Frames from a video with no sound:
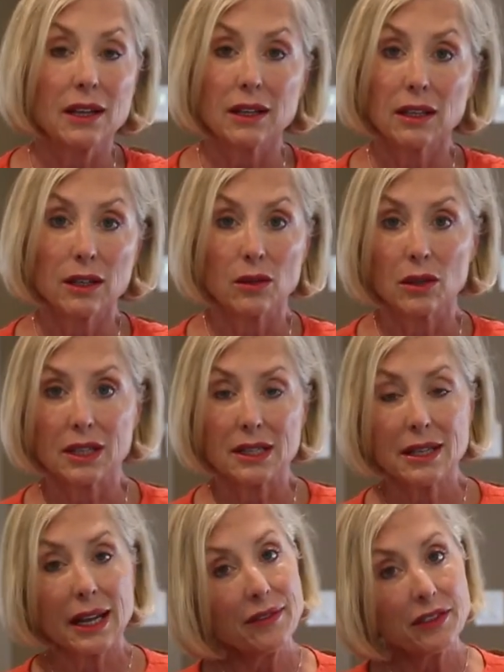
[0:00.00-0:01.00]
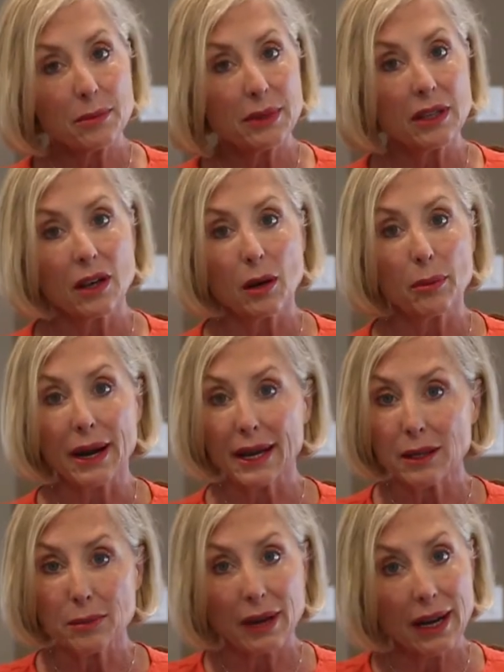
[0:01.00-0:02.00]
It doesn't have to be all
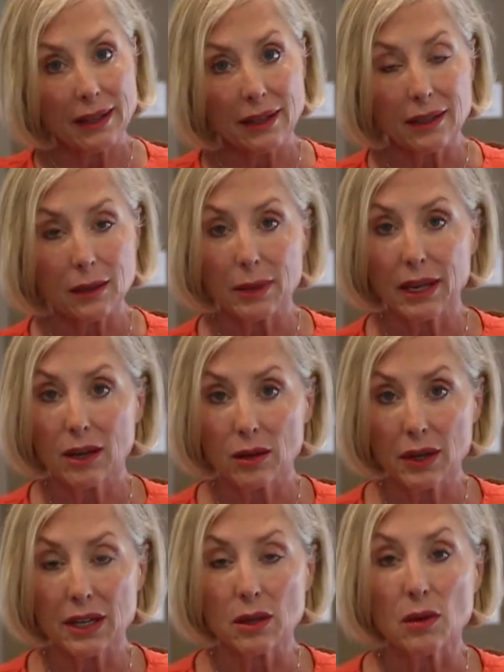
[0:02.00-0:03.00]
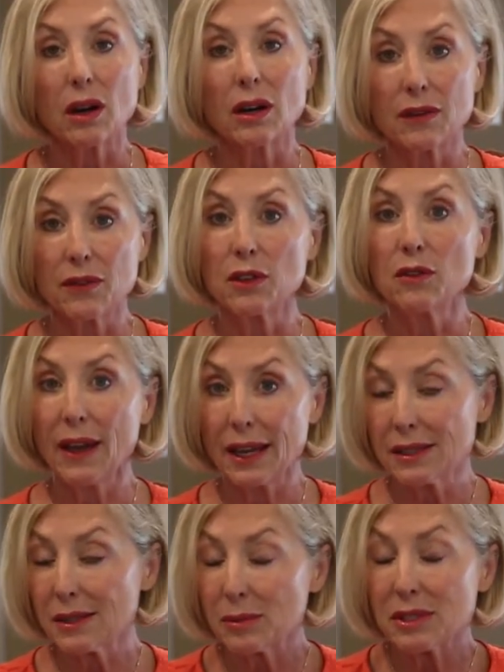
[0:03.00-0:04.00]
braggy about how great you are. If you've
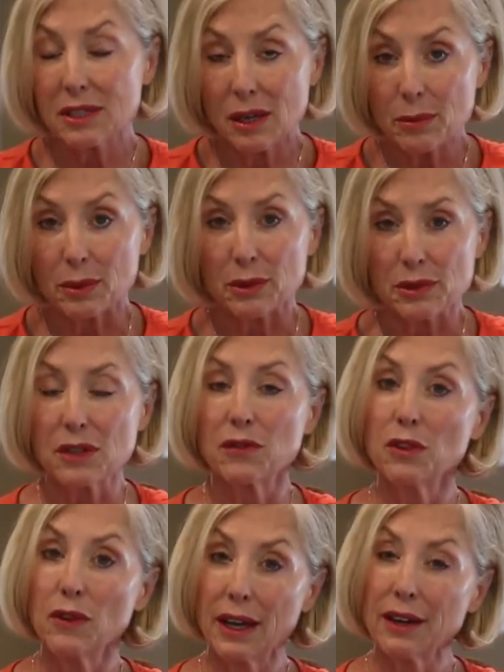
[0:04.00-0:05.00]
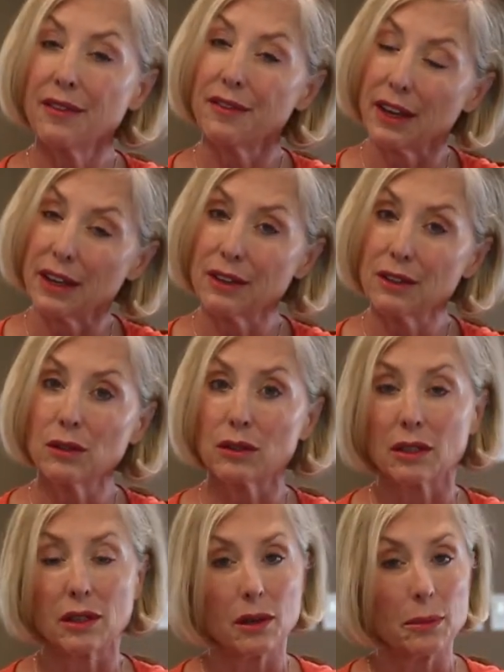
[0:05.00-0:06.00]
had some stumbles, if you've had a fail
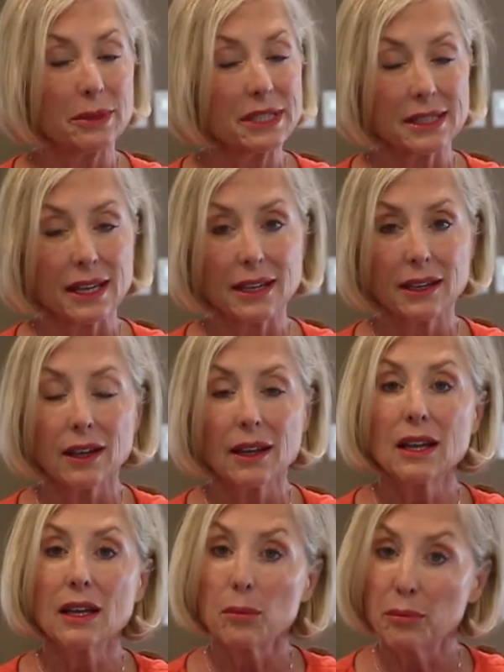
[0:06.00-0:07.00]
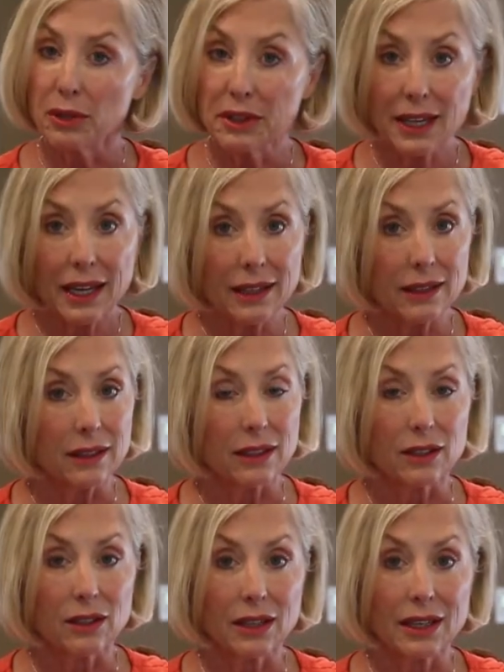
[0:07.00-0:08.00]
or a mistake, put that in
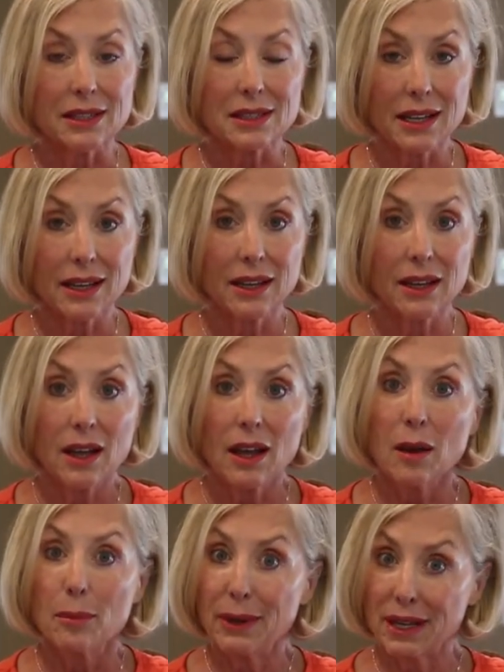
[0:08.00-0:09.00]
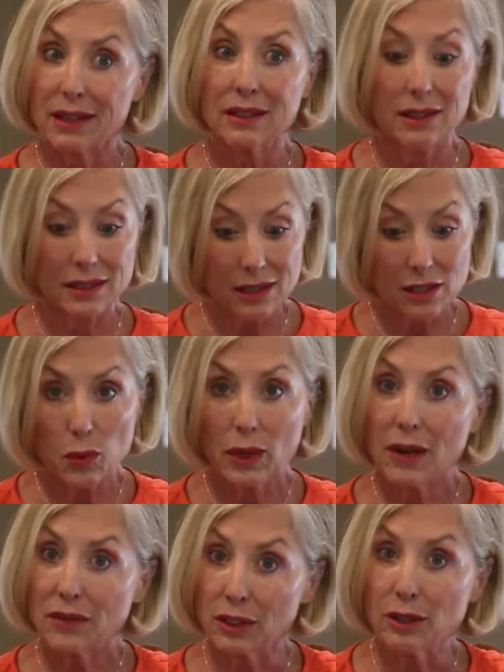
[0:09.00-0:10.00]
there and say, but this is what
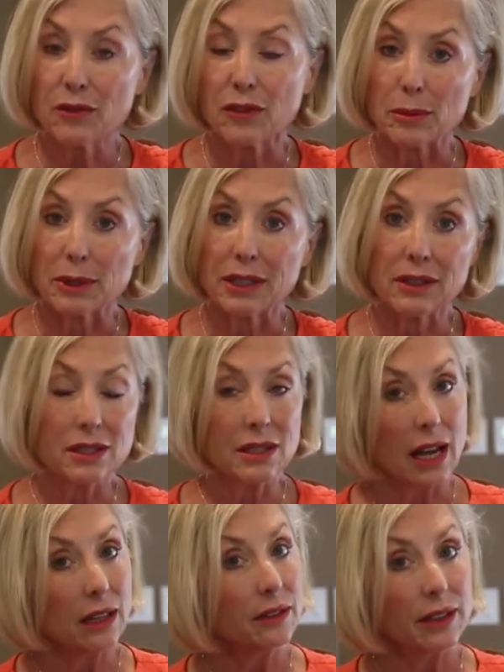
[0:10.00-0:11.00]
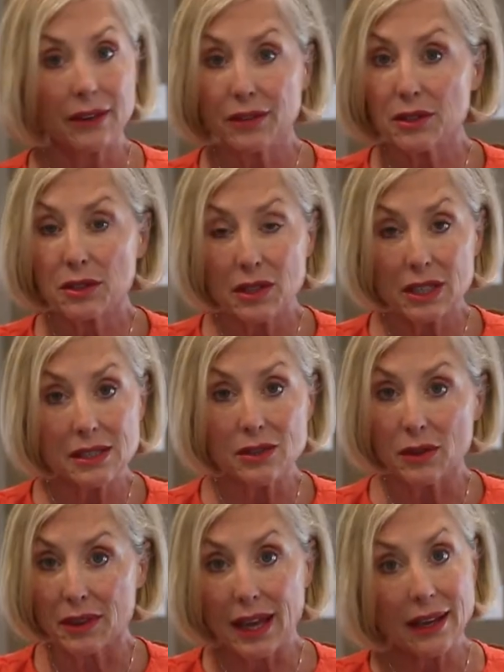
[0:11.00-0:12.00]
I've learned from it. I'll never do this
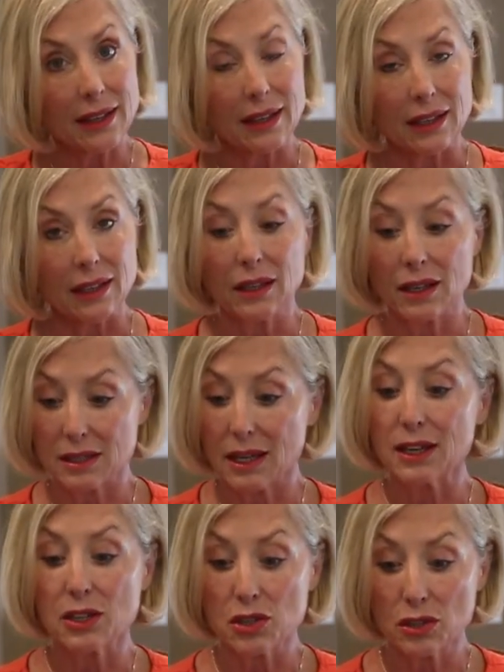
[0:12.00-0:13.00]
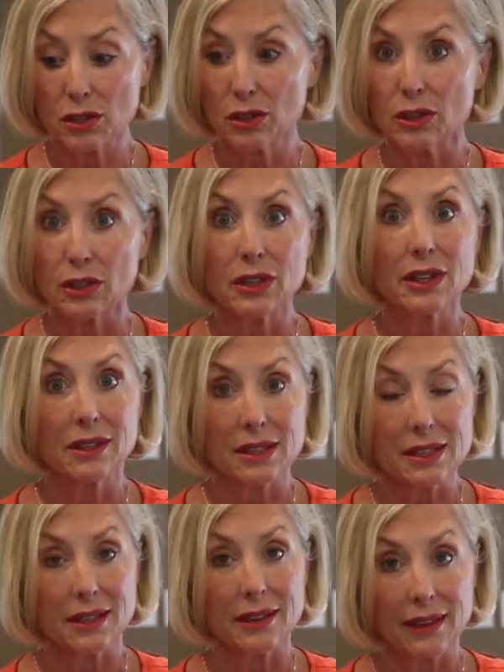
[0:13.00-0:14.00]
or that again because I sure learned
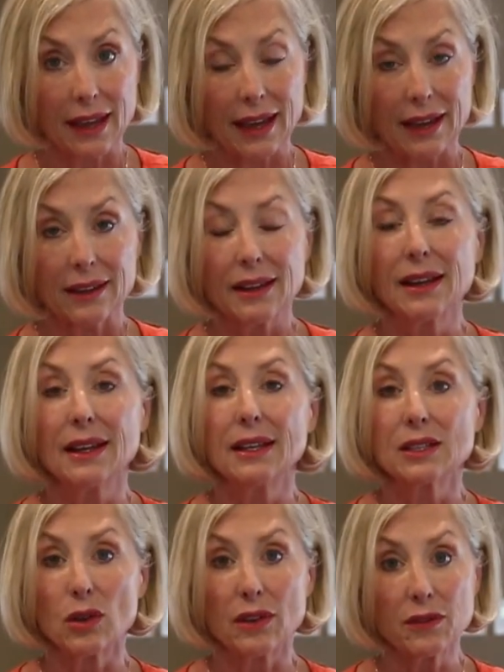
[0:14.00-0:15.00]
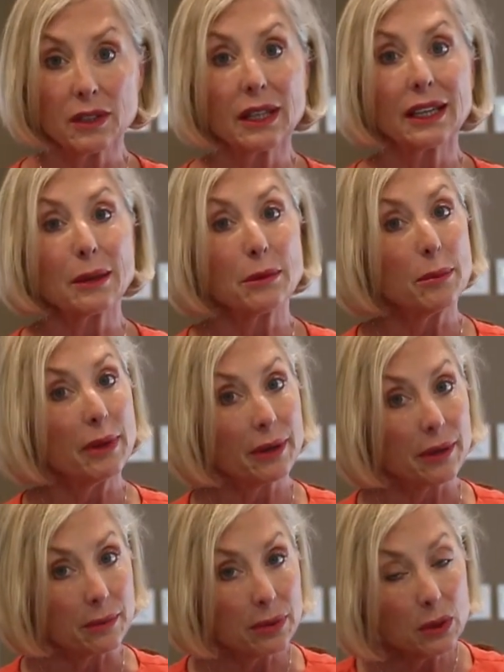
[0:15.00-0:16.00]
this and that. So I feel like I'm a better
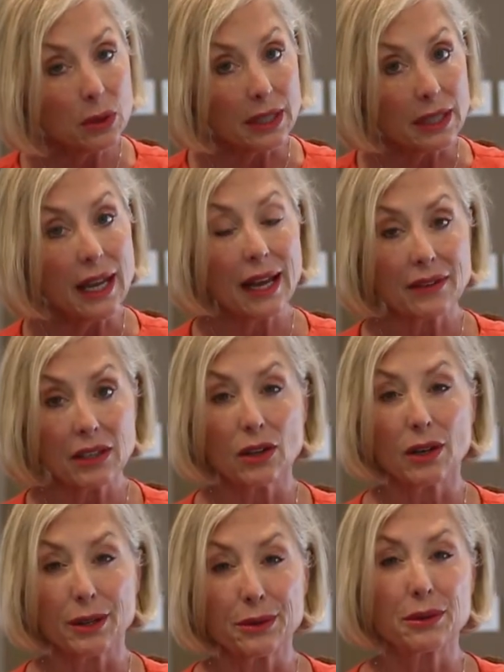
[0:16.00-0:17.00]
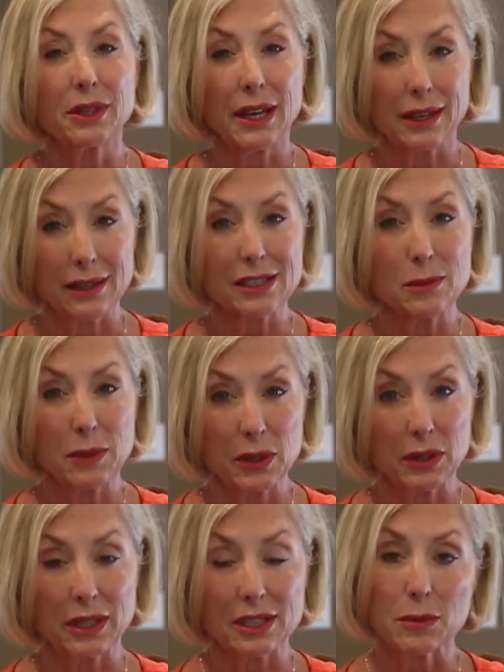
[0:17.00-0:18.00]
employee having gone through that
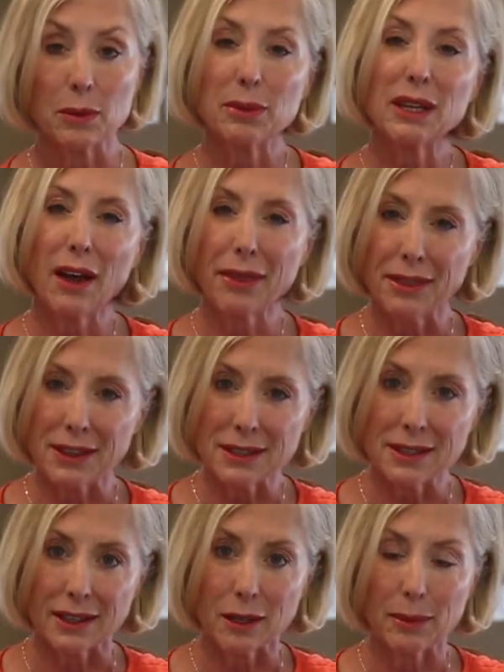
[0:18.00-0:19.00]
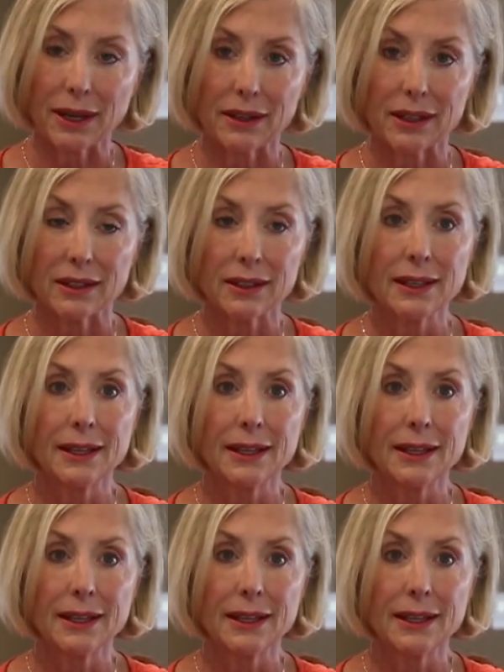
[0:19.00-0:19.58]
experience, but be authentic about it.